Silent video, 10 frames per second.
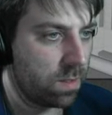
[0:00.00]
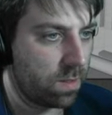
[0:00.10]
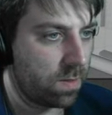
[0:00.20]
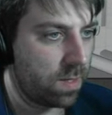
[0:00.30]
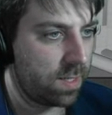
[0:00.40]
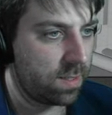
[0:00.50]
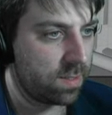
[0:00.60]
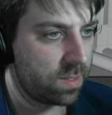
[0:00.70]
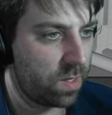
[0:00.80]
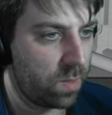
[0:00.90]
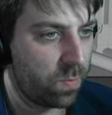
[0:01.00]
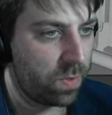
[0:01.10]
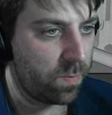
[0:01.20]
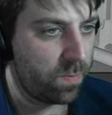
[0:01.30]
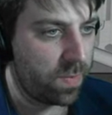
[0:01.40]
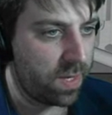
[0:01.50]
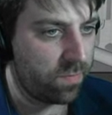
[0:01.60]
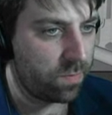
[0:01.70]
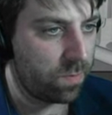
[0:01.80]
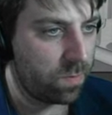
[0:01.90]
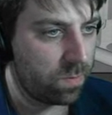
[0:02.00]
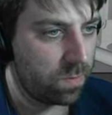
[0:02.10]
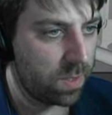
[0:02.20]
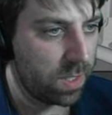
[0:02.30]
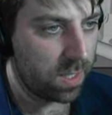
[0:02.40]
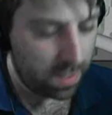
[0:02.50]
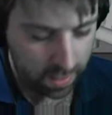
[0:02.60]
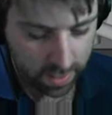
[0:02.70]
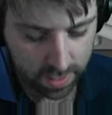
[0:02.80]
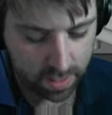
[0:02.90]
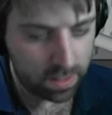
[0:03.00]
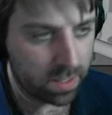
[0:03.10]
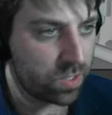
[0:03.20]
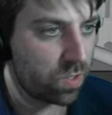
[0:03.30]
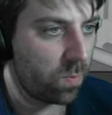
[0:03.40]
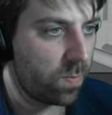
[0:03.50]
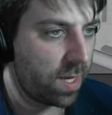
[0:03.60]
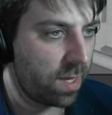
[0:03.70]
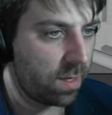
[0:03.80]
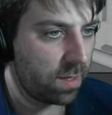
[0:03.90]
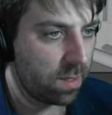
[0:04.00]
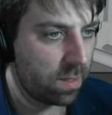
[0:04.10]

All right, let's go put a bevel here, control B.